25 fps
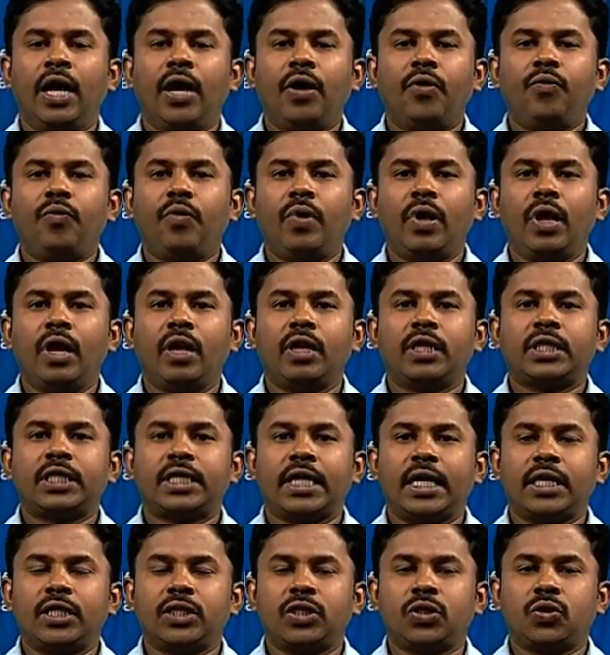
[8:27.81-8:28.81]
we will
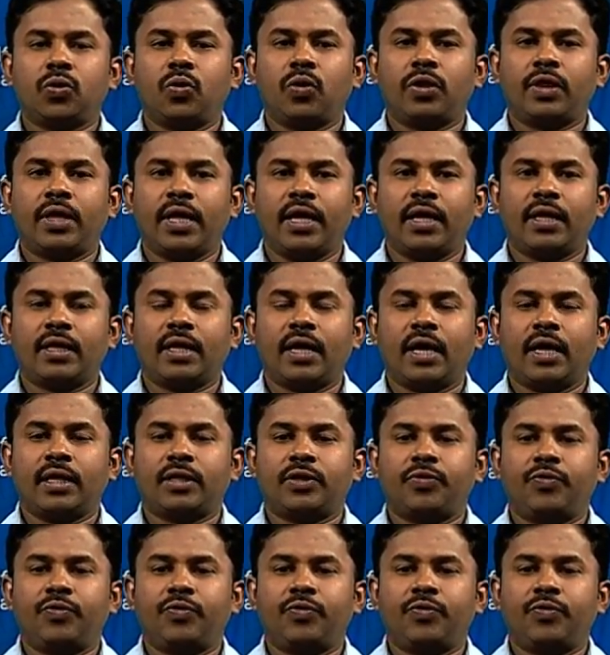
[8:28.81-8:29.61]
tend to think that